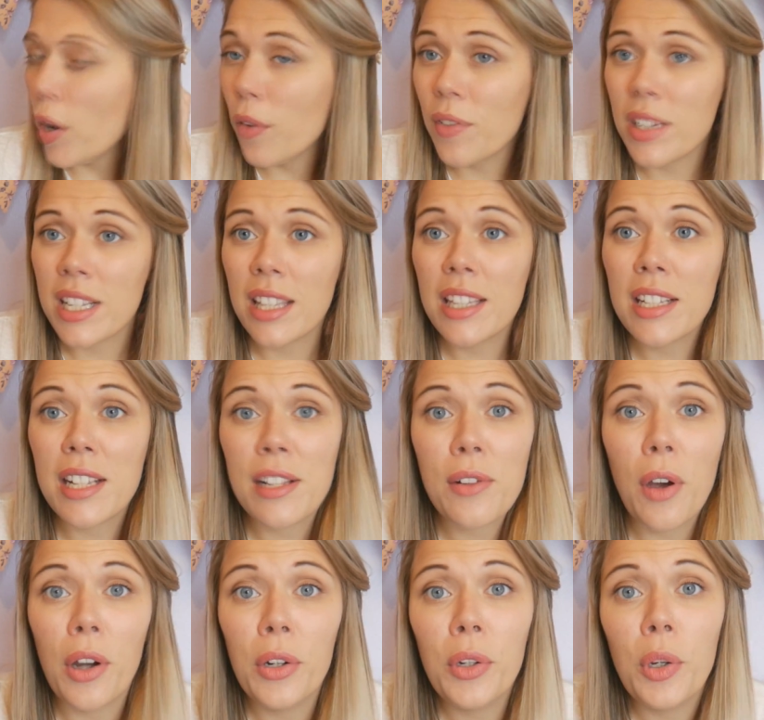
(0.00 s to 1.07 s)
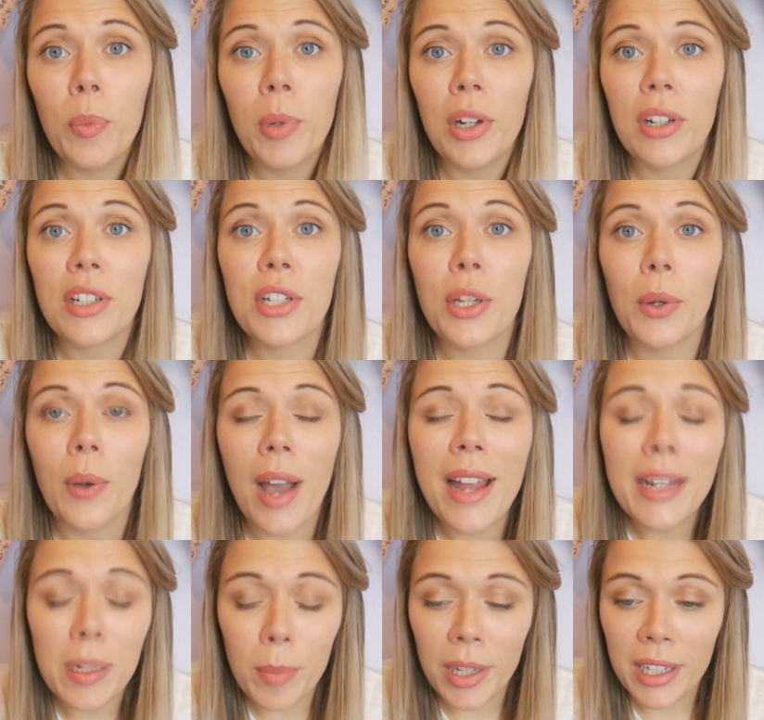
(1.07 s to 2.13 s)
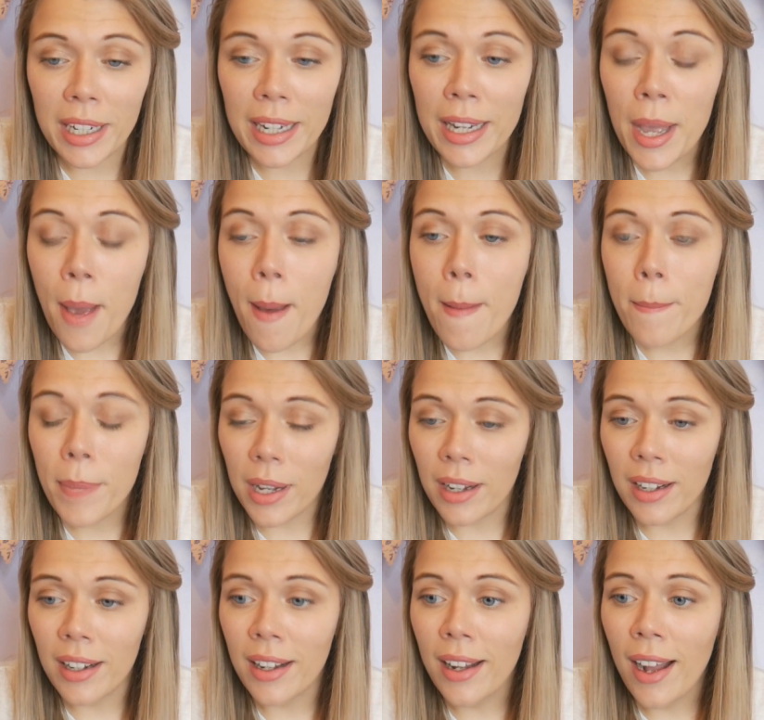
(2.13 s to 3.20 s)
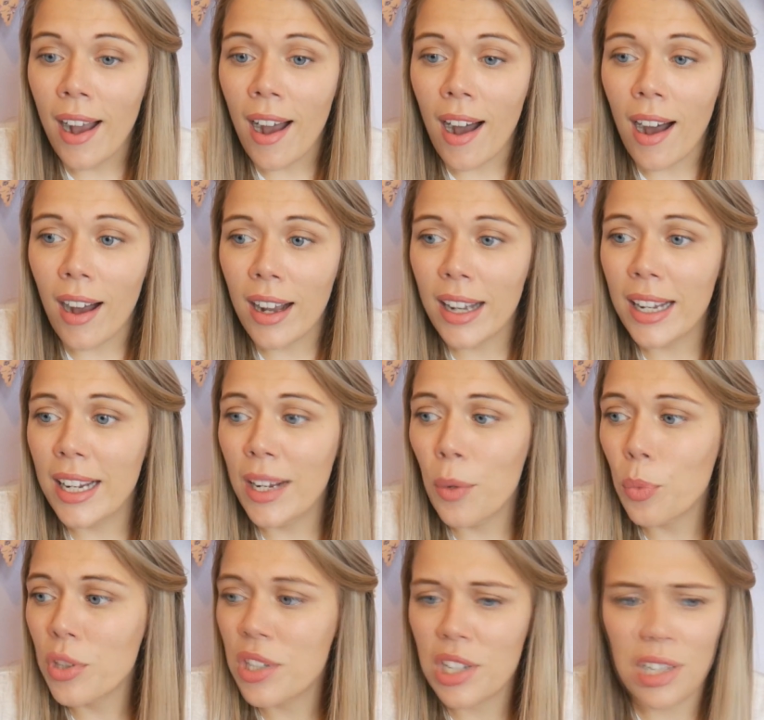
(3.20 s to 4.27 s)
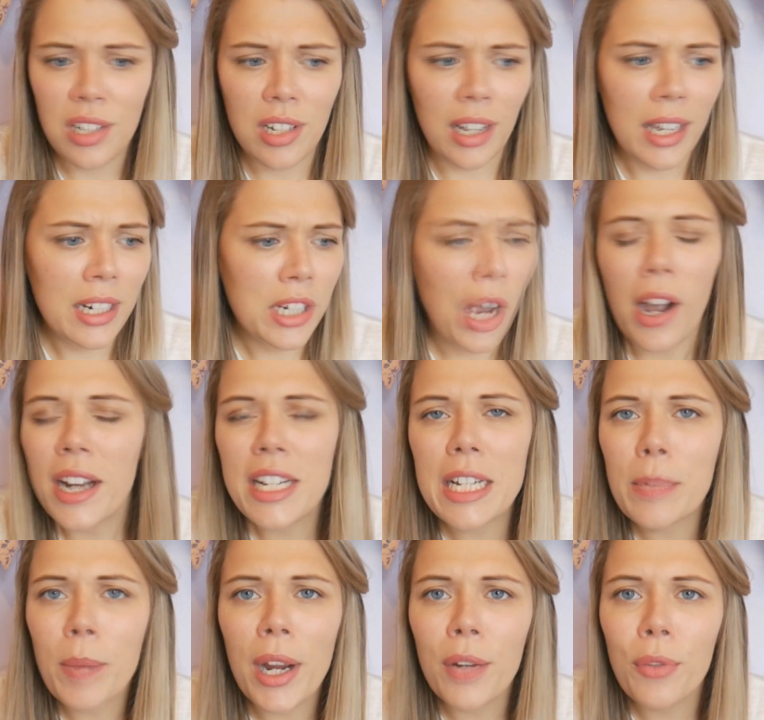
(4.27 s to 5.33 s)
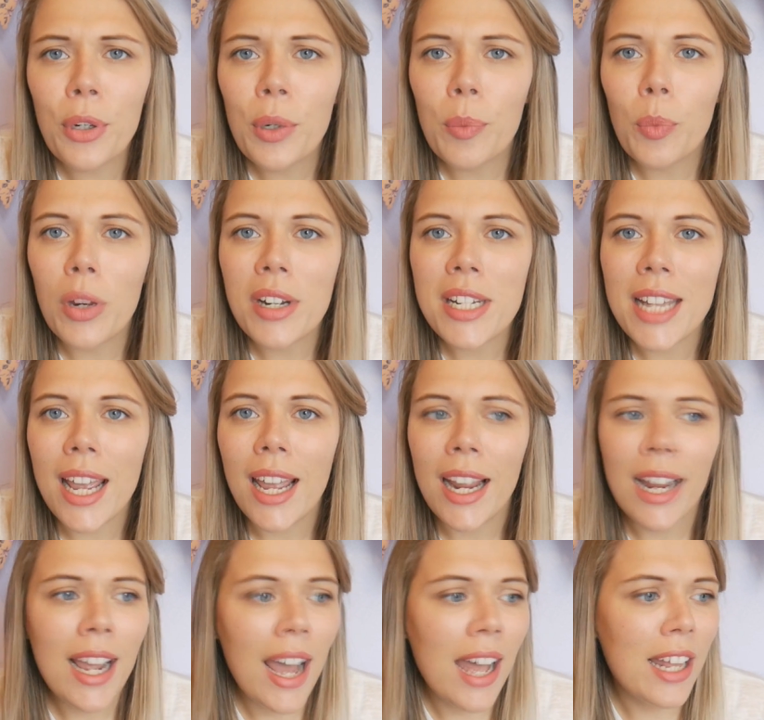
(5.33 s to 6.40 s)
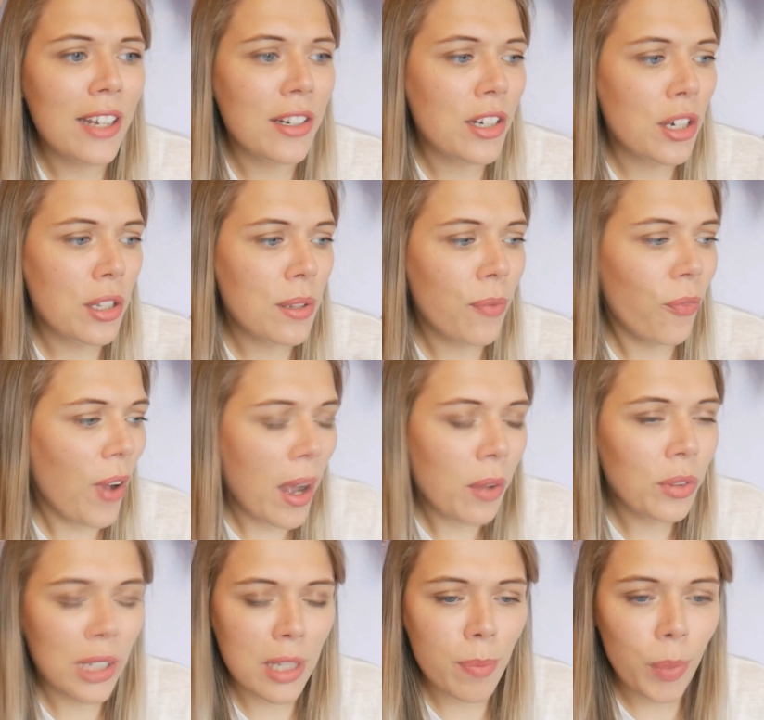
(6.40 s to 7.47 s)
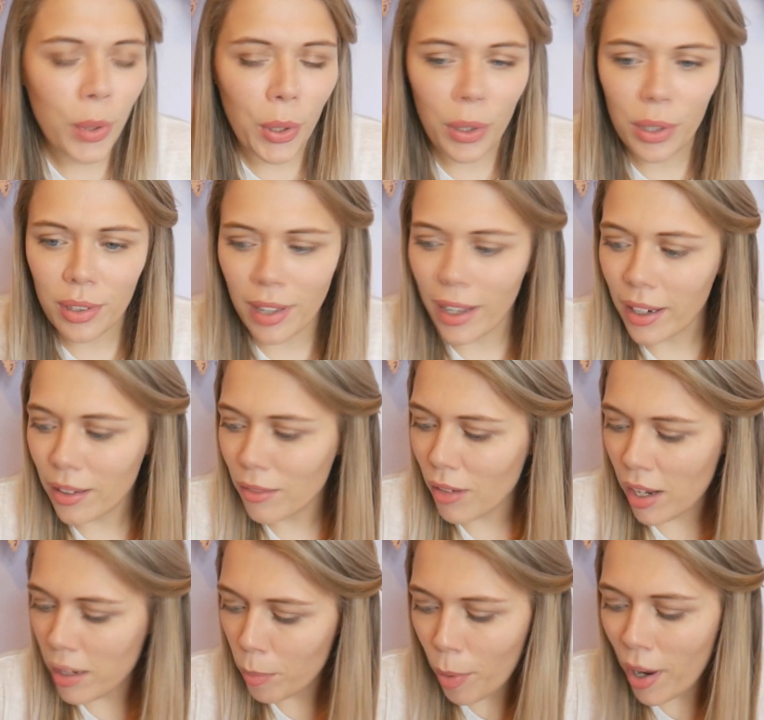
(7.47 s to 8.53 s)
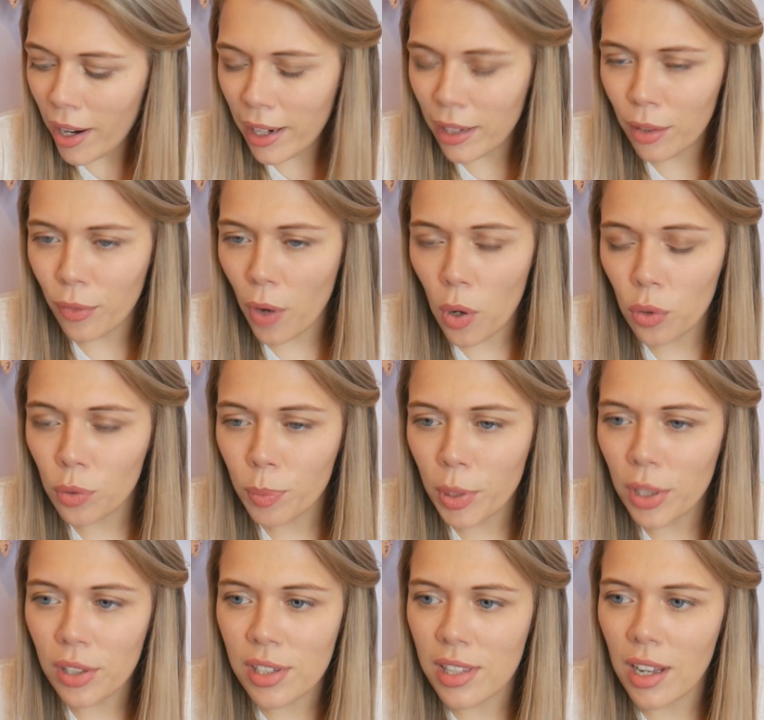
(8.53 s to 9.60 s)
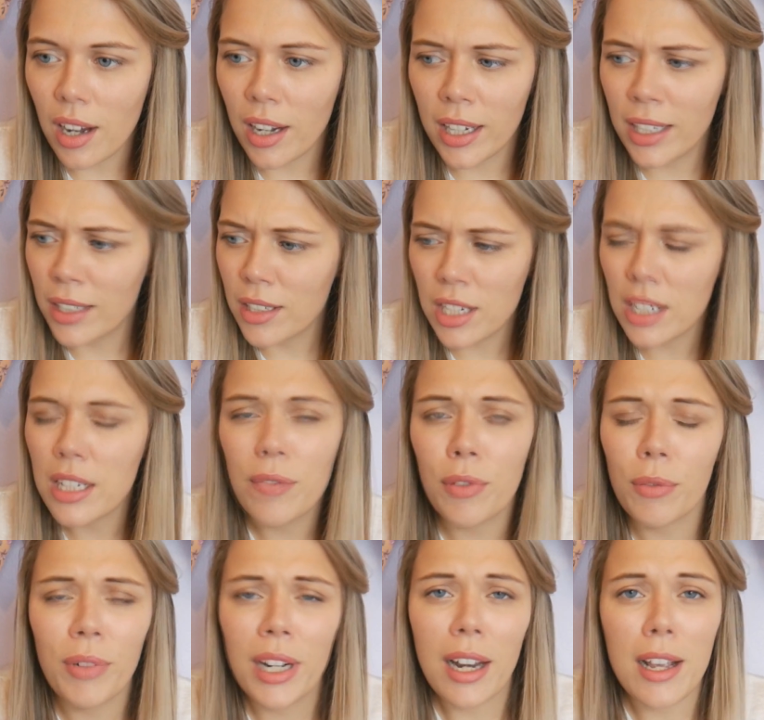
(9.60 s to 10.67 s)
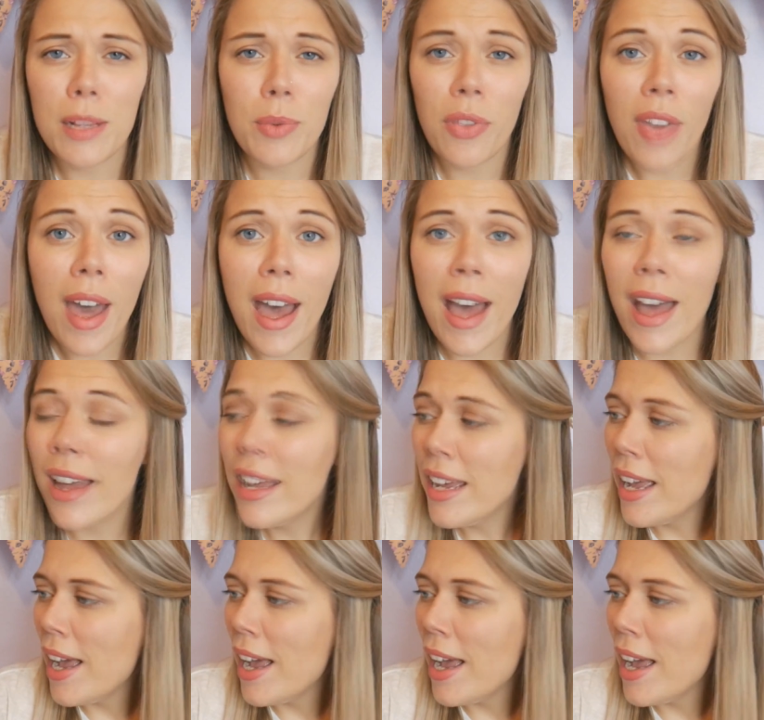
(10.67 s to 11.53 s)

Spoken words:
Obviously this is not a new book to anybody, but I was just tidying my room one day and just found this book in a pile of old books that I didn't even realise were there.